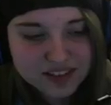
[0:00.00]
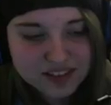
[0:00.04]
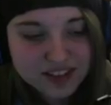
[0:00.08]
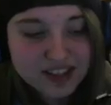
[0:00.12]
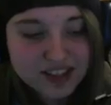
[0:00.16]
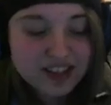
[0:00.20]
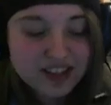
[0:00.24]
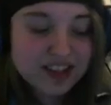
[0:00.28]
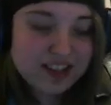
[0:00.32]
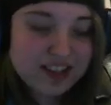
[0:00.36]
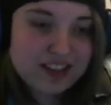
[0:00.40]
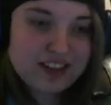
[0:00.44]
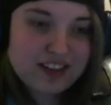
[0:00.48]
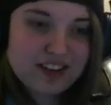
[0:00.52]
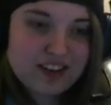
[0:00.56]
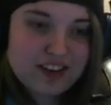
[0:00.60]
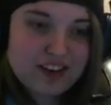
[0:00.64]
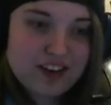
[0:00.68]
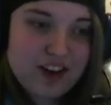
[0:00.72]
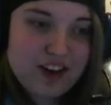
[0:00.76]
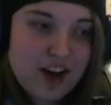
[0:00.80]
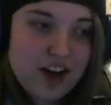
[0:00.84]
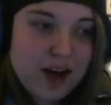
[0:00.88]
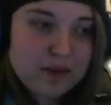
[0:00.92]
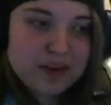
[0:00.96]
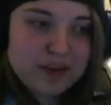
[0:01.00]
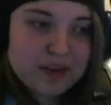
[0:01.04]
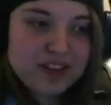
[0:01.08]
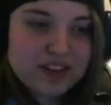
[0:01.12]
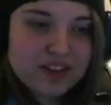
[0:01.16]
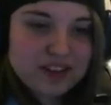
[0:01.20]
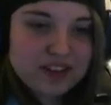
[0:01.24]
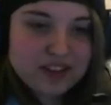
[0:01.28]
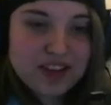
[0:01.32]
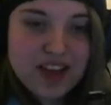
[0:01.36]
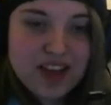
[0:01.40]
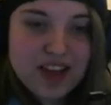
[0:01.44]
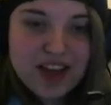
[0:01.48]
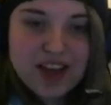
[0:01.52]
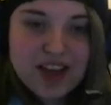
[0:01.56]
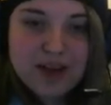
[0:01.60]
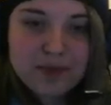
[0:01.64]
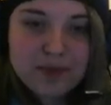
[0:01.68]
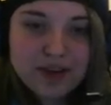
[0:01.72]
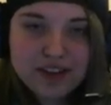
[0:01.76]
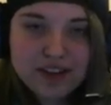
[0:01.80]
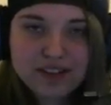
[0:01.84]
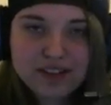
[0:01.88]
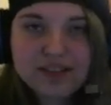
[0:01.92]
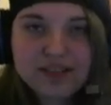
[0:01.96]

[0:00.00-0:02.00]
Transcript: In the comments, yeah, but...